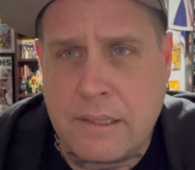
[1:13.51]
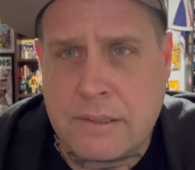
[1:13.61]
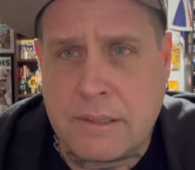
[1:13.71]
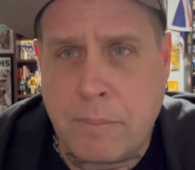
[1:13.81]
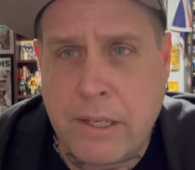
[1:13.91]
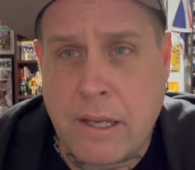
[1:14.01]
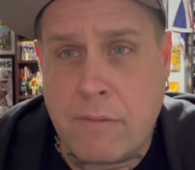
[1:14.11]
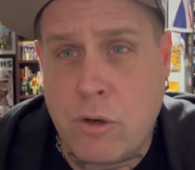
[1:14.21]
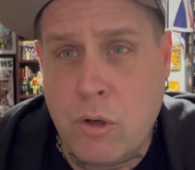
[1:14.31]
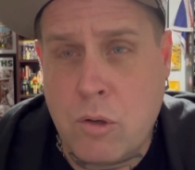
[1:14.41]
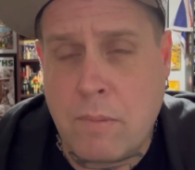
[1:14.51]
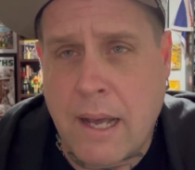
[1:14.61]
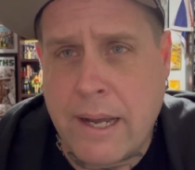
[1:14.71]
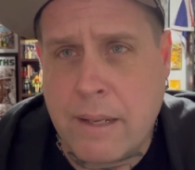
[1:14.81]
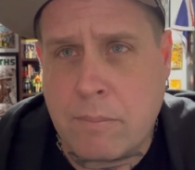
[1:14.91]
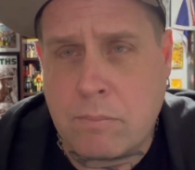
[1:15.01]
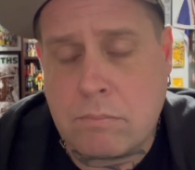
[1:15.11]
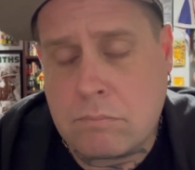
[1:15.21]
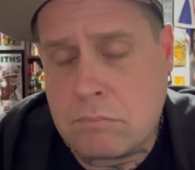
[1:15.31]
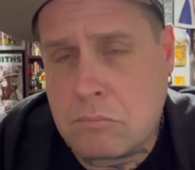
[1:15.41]
Somebody of whom
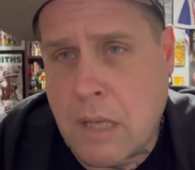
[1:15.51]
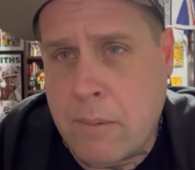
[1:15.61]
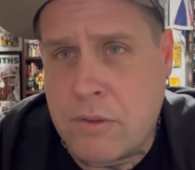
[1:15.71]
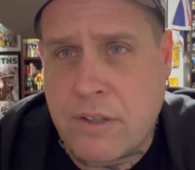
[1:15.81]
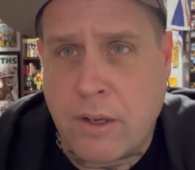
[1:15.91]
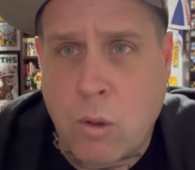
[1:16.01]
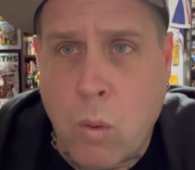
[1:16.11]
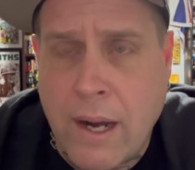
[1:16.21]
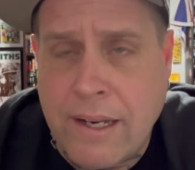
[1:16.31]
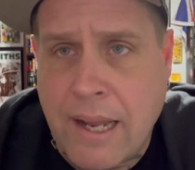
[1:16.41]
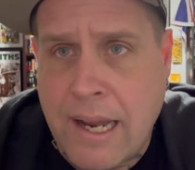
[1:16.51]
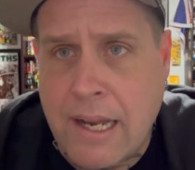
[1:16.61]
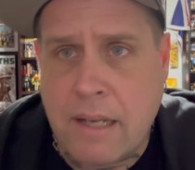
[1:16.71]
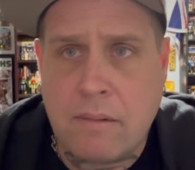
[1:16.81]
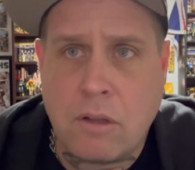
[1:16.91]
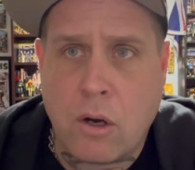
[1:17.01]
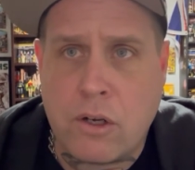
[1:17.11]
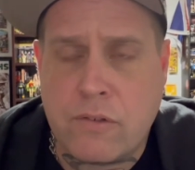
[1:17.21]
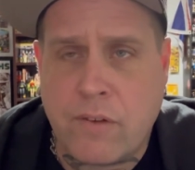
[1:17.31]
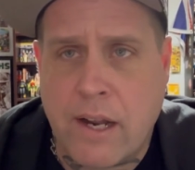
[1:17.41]
I would say, quite a
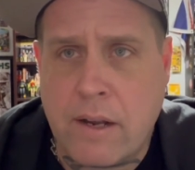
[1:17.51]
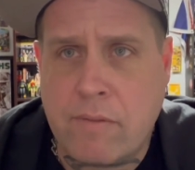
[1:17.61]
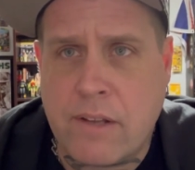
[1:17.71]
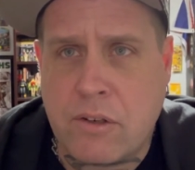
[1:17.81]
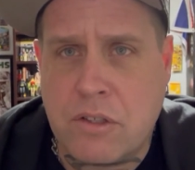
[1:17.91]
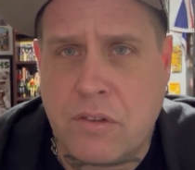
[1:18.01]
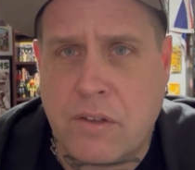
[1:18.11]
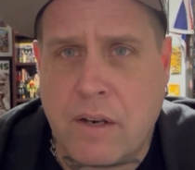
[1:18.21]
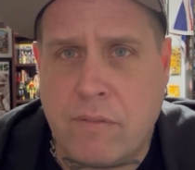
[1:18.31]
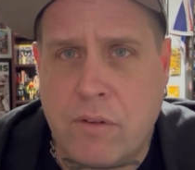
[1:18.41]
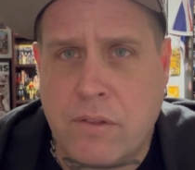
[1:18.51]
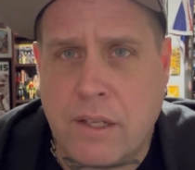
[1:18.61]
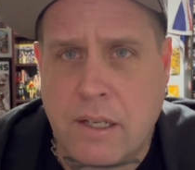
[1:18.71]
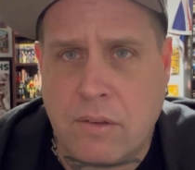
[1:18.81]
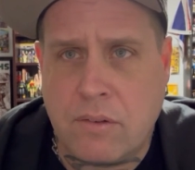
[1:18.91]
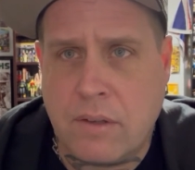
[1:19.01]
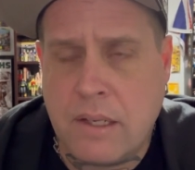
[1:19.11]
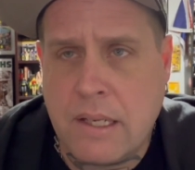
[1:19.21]
large fan of. Now, she's done a few things